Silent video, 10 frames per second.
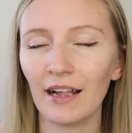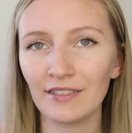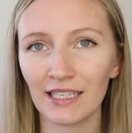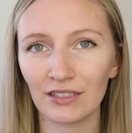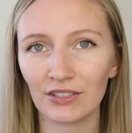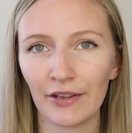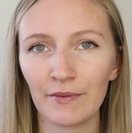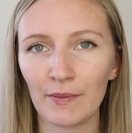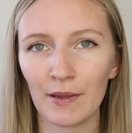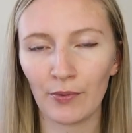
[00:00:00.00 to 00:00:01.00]
I've seen so
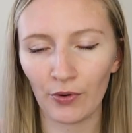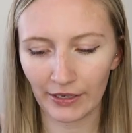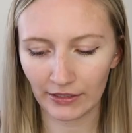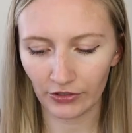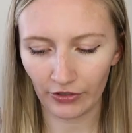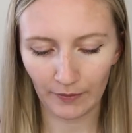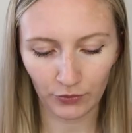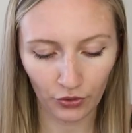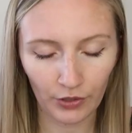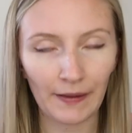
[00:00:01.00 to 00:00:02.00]
many people on
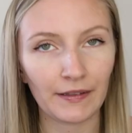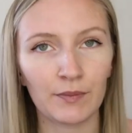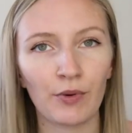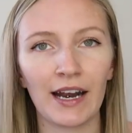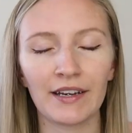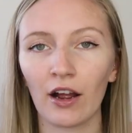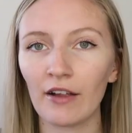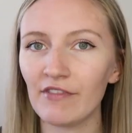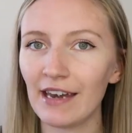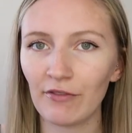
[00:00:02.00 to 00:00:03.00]
Instagram talk about this brand.
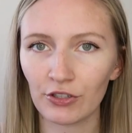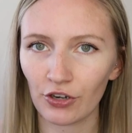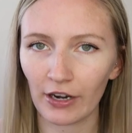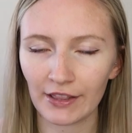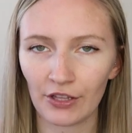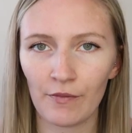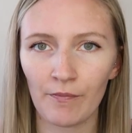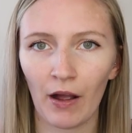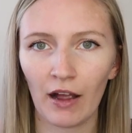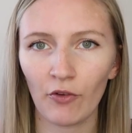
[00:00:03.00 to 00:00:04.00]
I've never tried
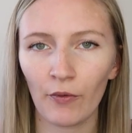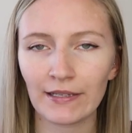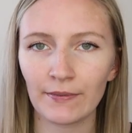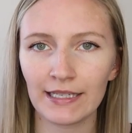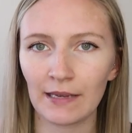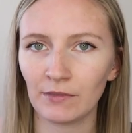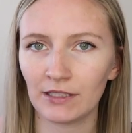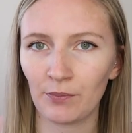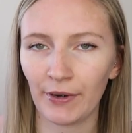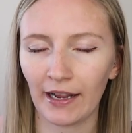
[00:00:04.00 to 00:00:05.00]
them, but I've always been
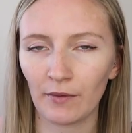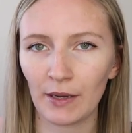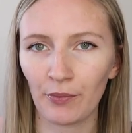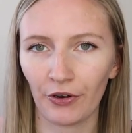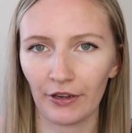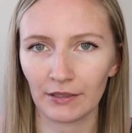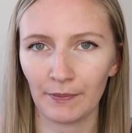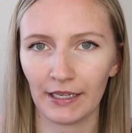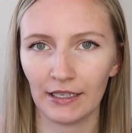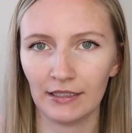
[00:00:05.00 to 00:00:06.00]
tempted to pick up their
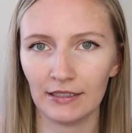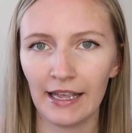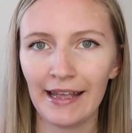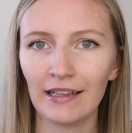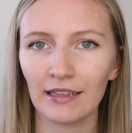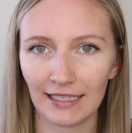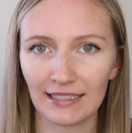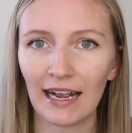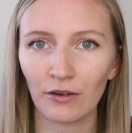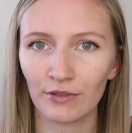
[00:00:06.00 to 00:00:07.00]
products because they
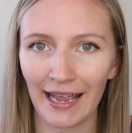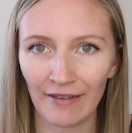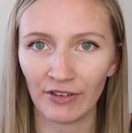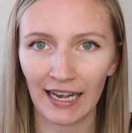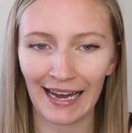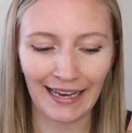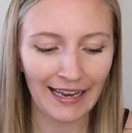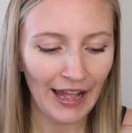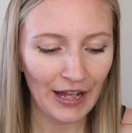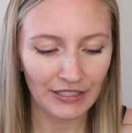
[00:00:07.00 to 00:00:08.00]
sound
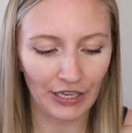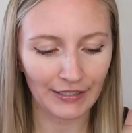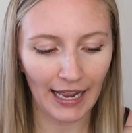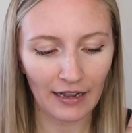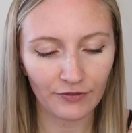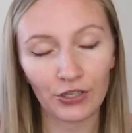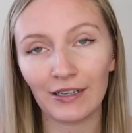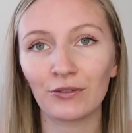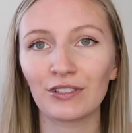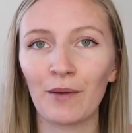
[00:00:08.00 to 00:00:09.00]
heavenly. So to have
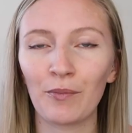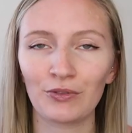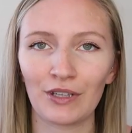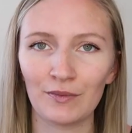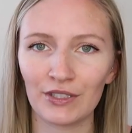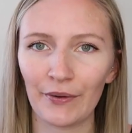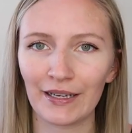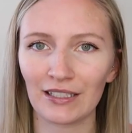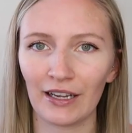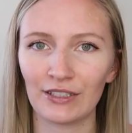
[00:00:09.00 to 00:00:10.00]
two little samples, I'm so
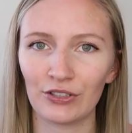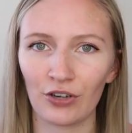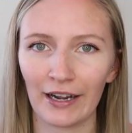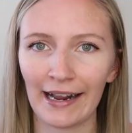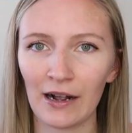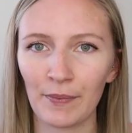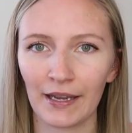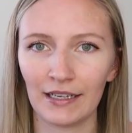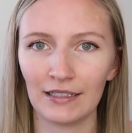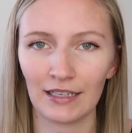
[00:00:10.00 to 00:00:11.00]
excited to try out,
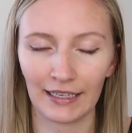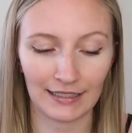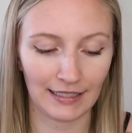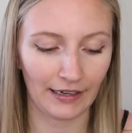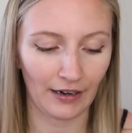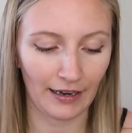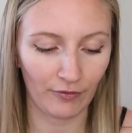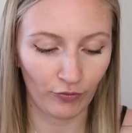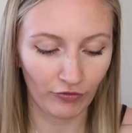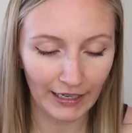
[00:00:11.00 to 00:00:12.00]
because like I said, I
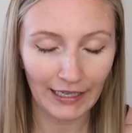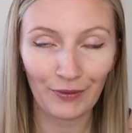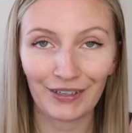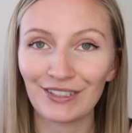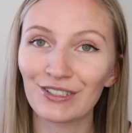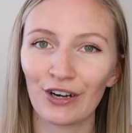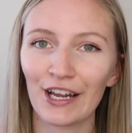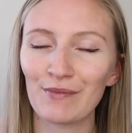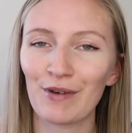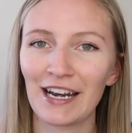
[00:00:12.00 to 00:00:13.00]
have really wanted to
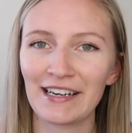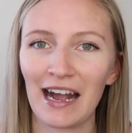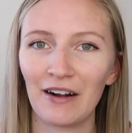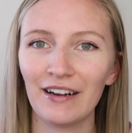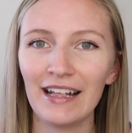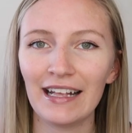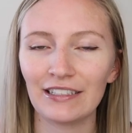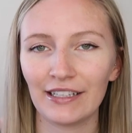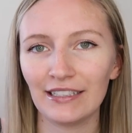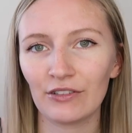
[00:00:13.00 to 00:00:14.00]
try the brand out.
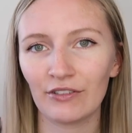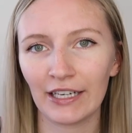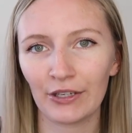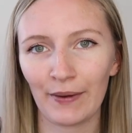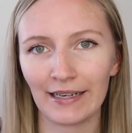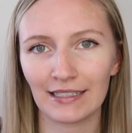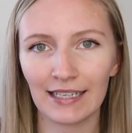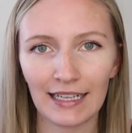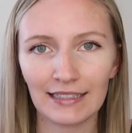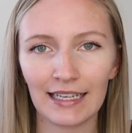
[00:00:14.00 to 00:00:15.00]
So this is a really good way to
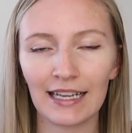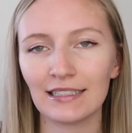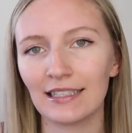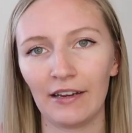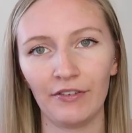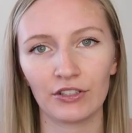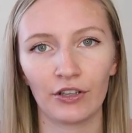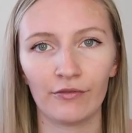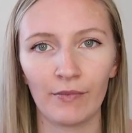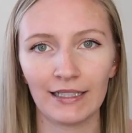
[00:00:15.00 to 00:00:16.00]
test it, see if it's
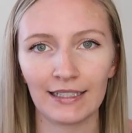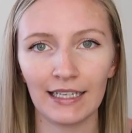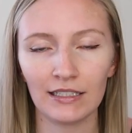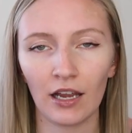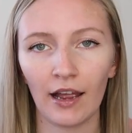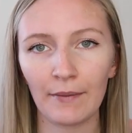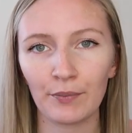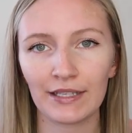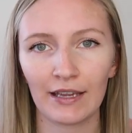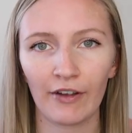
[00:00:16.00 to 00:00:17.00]
good for my skin
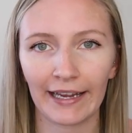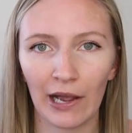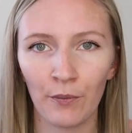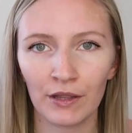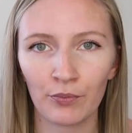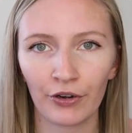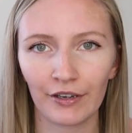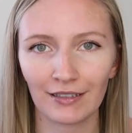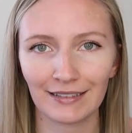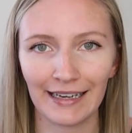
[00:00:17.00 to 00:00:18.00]
type, see if I get on with the
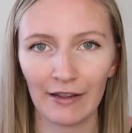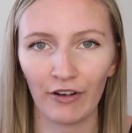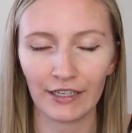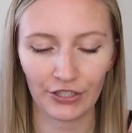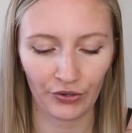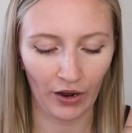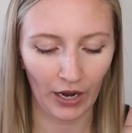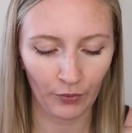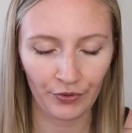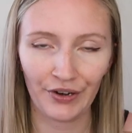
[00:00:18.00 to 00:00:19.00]
products, and if I do,
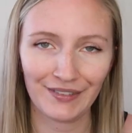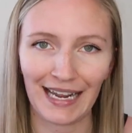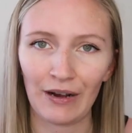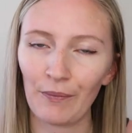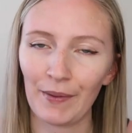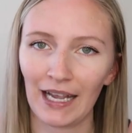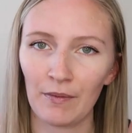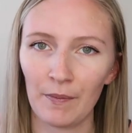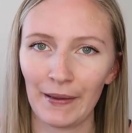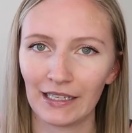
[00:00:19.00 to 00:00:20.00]
I will no doubt
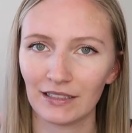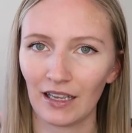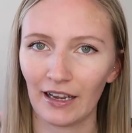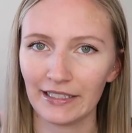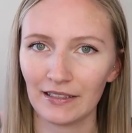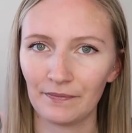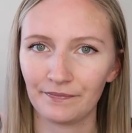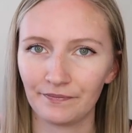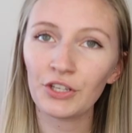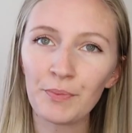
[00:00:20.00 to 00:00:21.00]
pick up a bigger size.
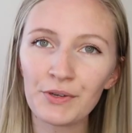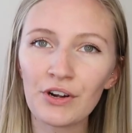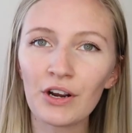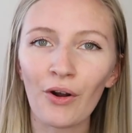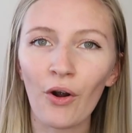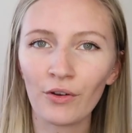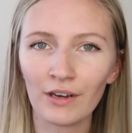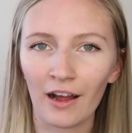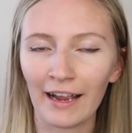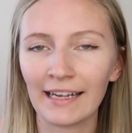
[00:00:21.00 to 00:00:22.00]
Superdrug
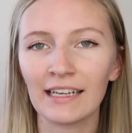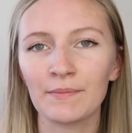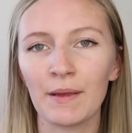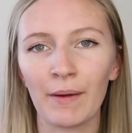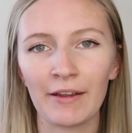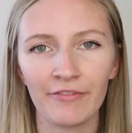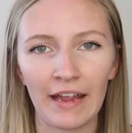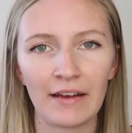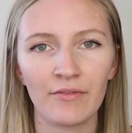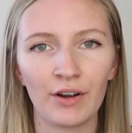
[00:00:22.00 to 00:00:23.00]
online has been my
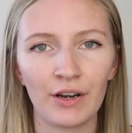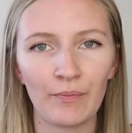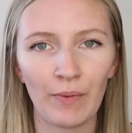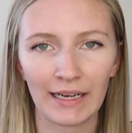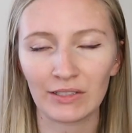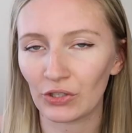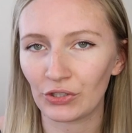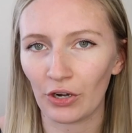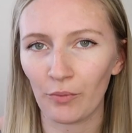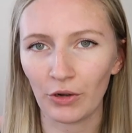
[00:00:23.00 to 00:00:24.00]
favourite place
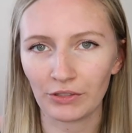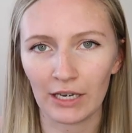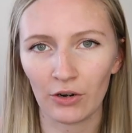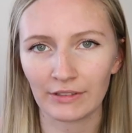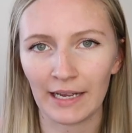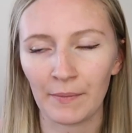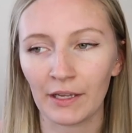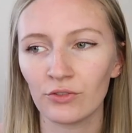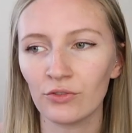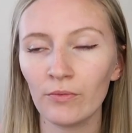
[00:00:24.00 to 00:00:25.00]
to shop whilst in lockdown,
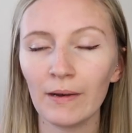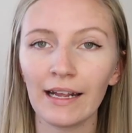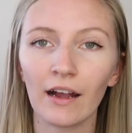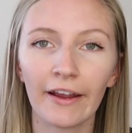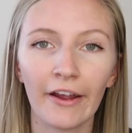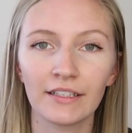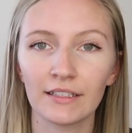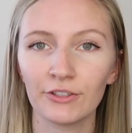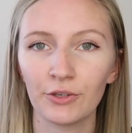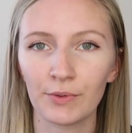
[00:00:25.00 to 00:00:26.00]
because normally I go
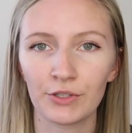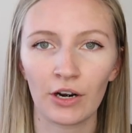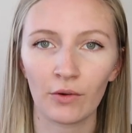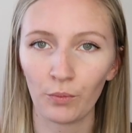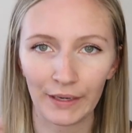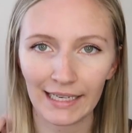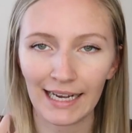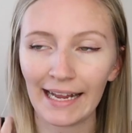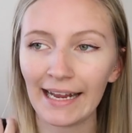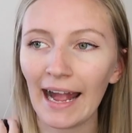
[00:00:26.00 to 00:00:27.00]
into Superdrug
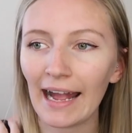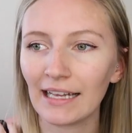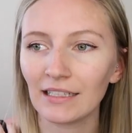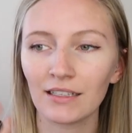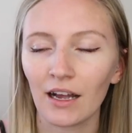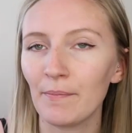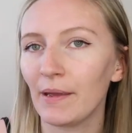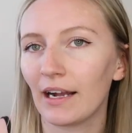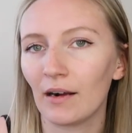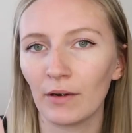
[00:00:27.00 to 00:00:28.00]
weekly and I
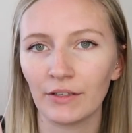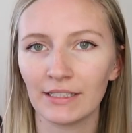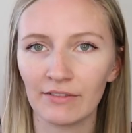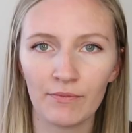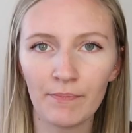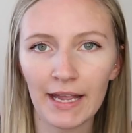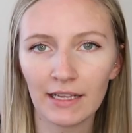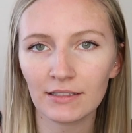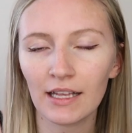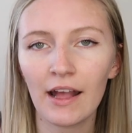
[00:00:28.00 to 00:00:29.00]
pick up loads of different
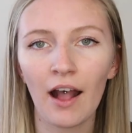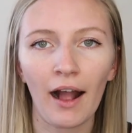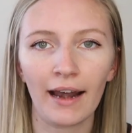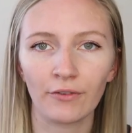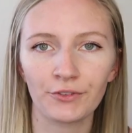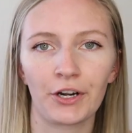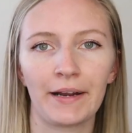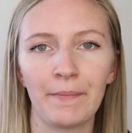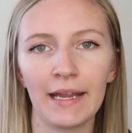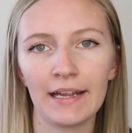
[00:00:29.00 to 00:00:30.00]
bits. I love
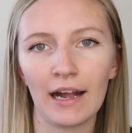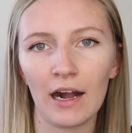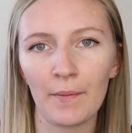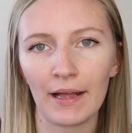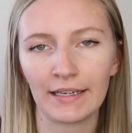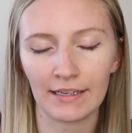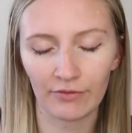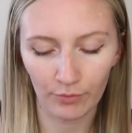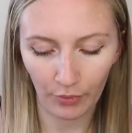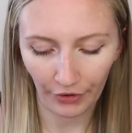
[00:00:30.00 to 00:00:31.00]
trying makeup and
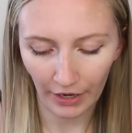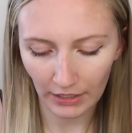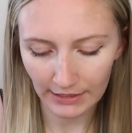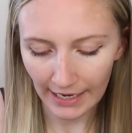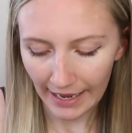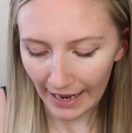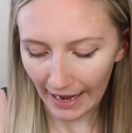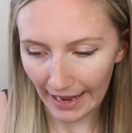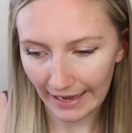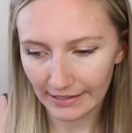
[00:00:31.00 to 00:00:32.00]
different products,
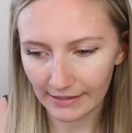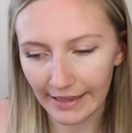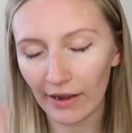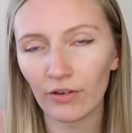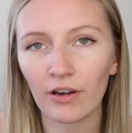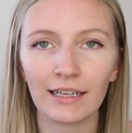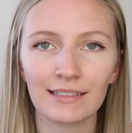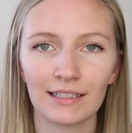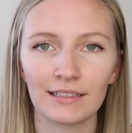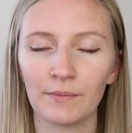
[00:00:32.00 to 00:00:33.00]
and their
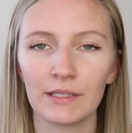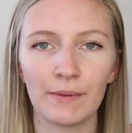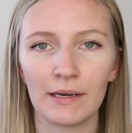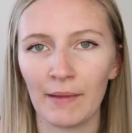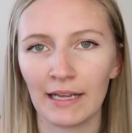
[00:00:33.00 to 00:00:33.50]
online system has been